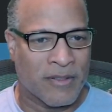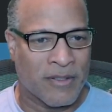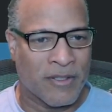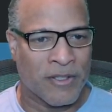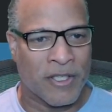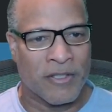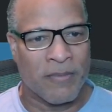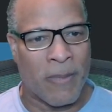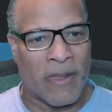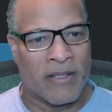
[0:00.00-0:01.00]
Okay,
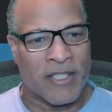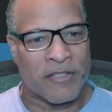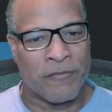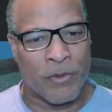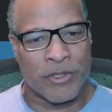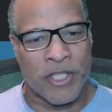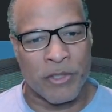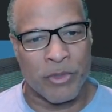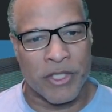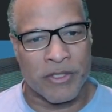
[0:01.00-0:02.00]
that's
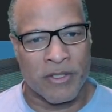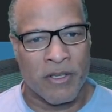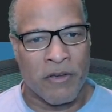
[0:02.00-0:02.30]
14 weeks.